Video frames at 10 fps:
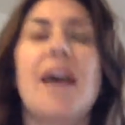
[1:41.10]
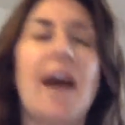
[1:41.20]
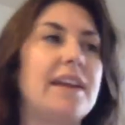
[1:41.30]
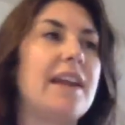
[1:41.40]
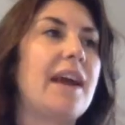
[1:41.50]

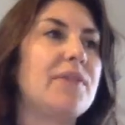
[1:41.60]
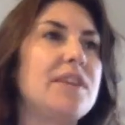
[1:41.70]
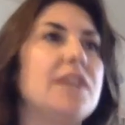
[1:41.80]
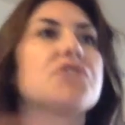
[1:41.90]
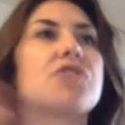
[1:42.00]
and allowing
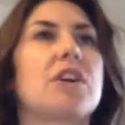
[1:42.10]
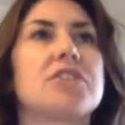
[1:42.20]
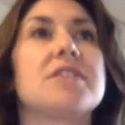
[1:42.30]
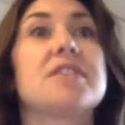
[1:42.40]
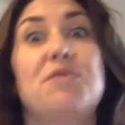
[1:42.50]
the
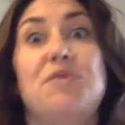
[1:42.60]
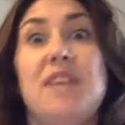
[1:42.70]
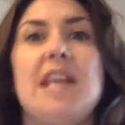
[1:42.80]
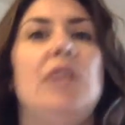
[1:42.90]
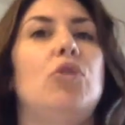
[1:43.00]
instructions to
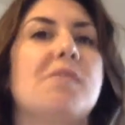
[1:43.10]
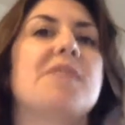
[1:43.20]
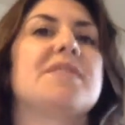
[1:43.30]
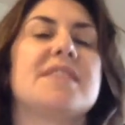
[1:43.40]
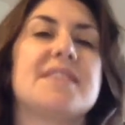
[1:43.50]
feel
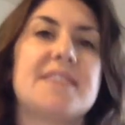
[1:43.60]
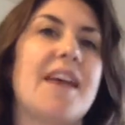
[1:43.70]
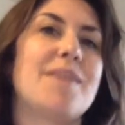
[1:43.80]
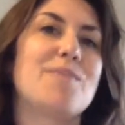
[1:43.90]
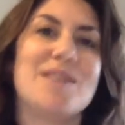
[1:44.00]
almost the
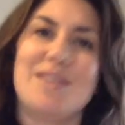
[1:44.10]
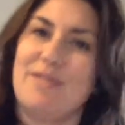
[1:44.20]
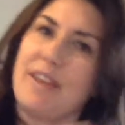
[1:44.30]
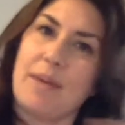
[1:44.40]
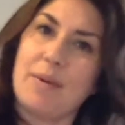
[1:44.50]
same as if
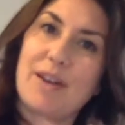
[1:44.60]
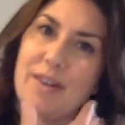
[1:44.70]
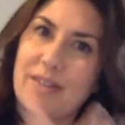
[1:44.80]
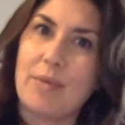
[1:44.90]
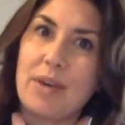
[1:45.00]
they
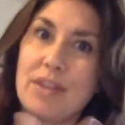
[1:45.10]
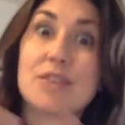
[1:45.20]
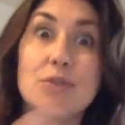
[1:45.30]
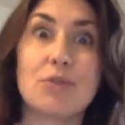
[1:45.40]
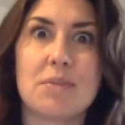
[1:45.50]
were the
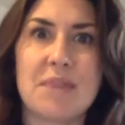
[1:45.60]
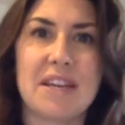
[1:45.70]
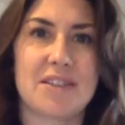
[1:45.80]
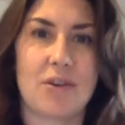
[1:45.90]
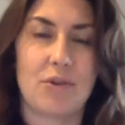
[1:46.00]
story
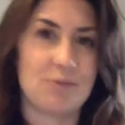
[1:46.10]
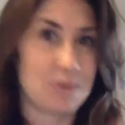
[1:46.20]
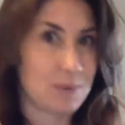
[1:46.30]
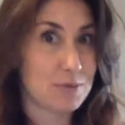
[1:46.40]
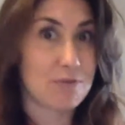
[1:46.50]
being told,
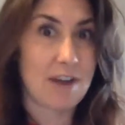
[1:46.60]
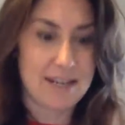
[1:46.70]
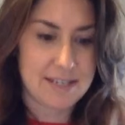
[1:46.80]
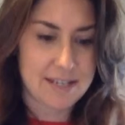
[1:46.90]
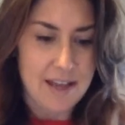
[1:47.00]
which was
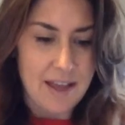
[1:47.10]
great.